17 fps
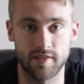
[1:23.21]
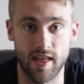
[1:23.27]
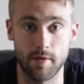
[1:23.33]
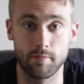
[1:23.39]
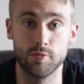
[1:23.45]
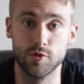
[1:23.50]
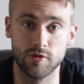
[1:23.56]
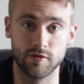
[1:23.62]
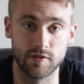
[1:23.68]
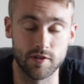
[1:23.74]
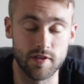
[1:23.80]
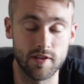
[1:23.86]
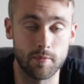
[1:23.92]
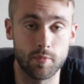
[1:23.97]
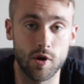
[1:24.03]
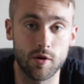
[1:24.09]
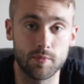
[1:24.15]
that move you.
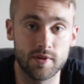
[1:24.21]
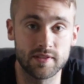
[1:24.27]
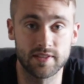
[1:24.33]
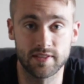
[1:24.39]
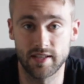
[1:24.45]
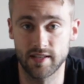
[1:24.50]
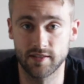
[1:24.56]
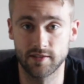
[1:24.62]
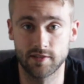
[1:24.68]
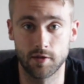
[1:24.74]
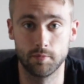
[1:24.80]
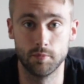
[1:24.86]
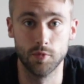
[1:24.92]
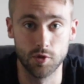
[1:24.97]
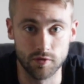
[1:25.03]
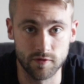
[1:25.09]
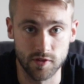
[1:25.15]
Their purpose is to
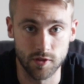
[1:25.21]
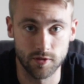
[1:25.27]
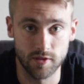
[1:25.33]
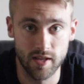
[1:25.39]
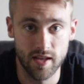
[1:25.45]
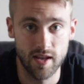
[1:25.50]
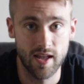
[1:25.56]
move you.